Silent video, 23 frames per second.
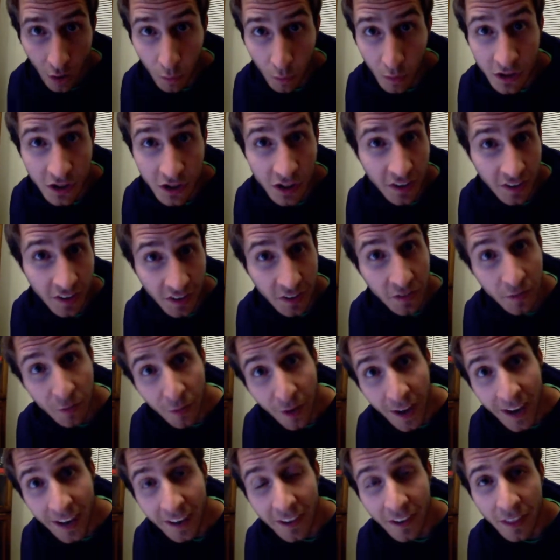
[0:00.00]
which is in
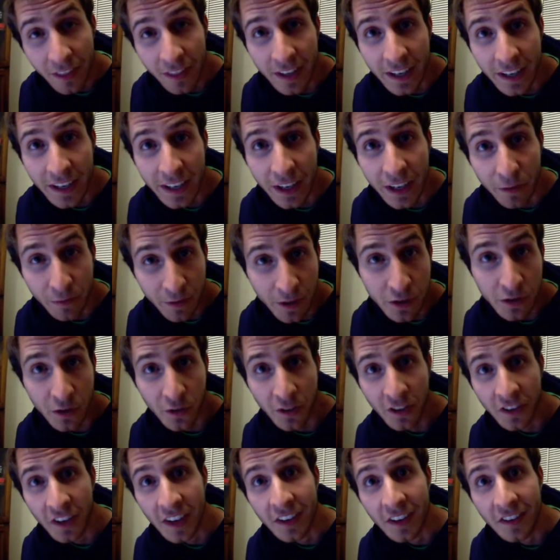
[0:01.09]
fact the official
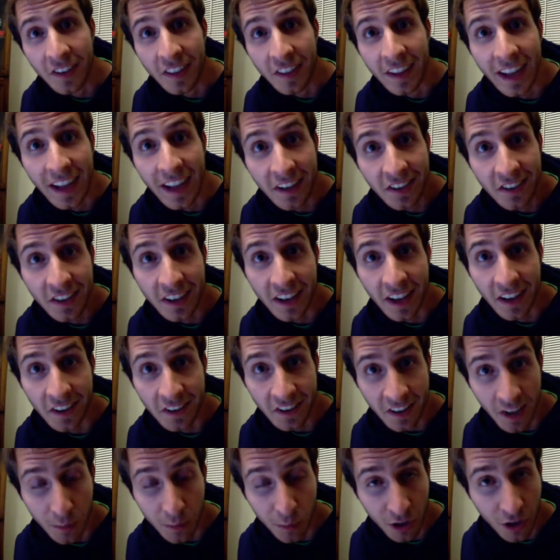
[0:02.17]
stance of the
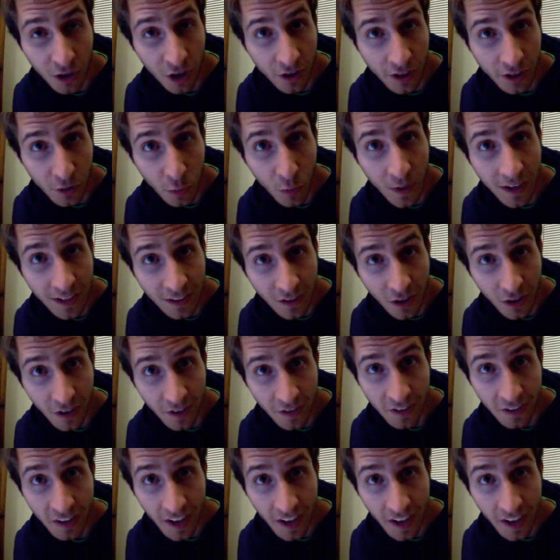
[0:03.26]
ACSM regarding weight loss